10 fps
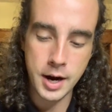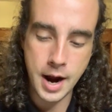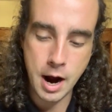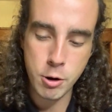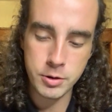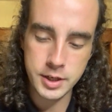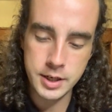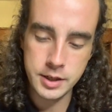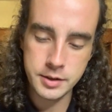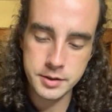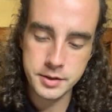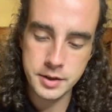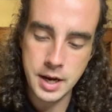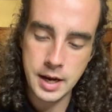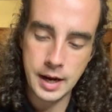our needs,
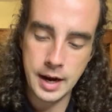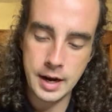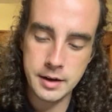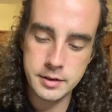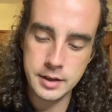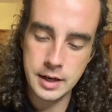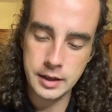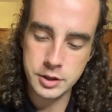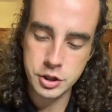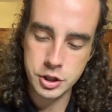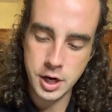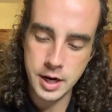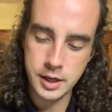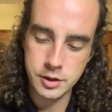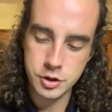and in
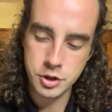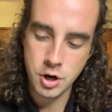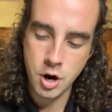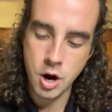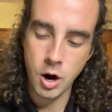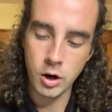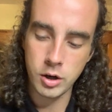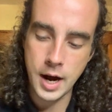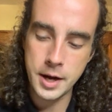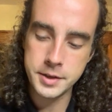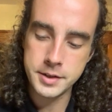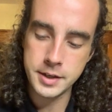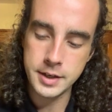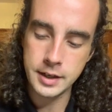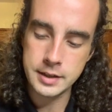exchange are allowed to
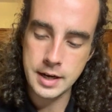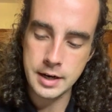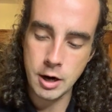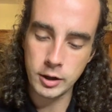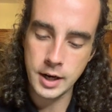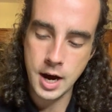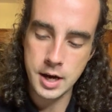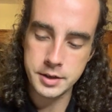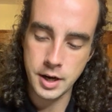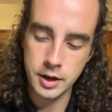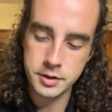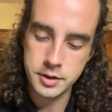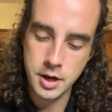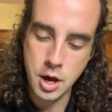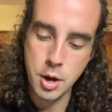dictate our conduct,
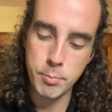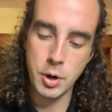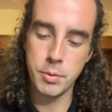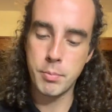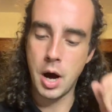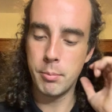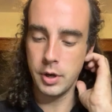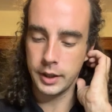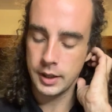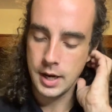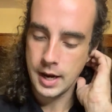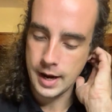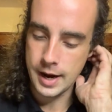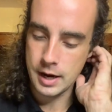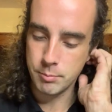both public
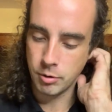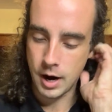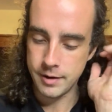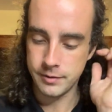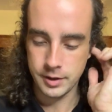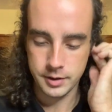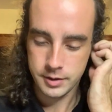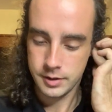and private.